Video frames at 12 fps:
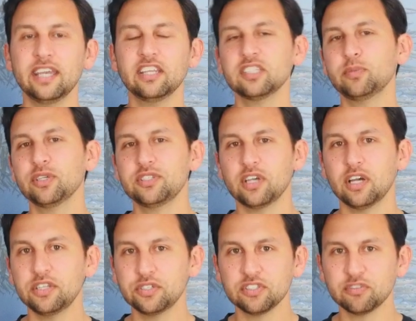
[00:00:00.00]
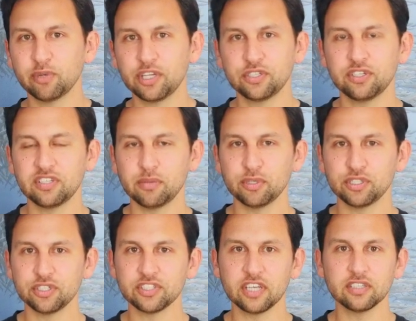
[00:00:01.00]
and exposed to hundreds of pressure and
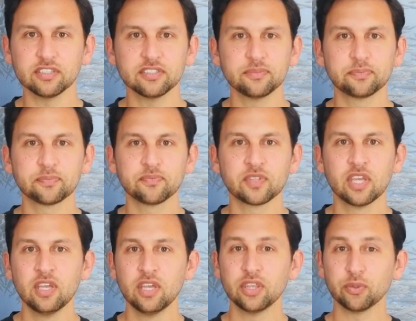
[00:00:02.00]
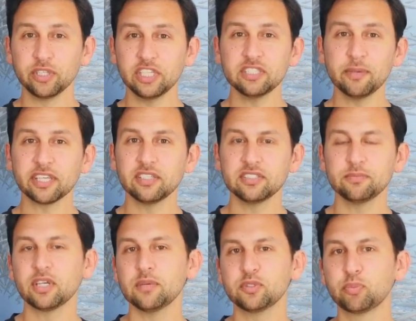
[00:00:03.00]
temperature cycles. The release
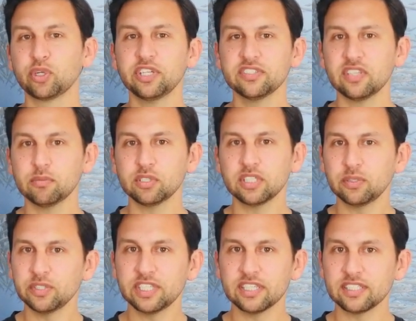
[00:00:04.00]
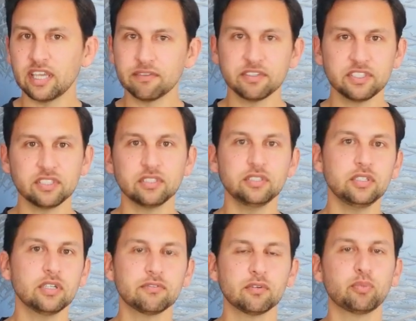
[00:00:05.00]
mechanism comes pre-assembled, and we test every single
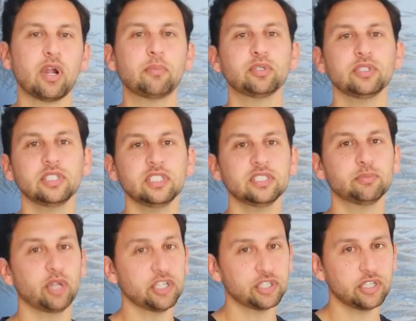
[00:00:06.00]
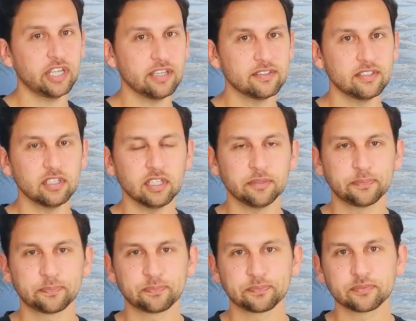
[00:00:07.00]
unit for proper release, pressure, and sealing.
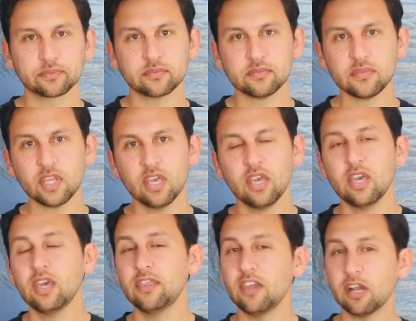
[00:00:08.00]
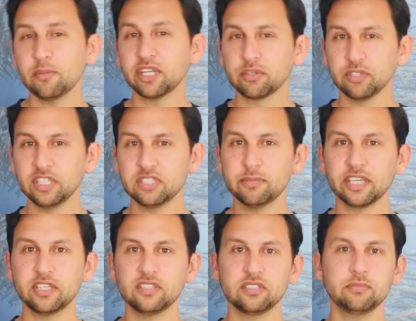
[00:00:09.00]
The automatic release
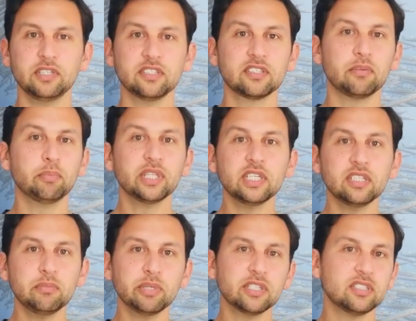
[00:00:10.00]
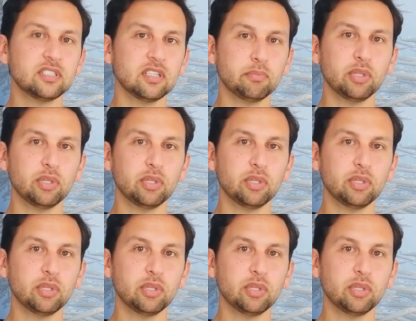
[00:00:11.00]
mechanism is completely built into the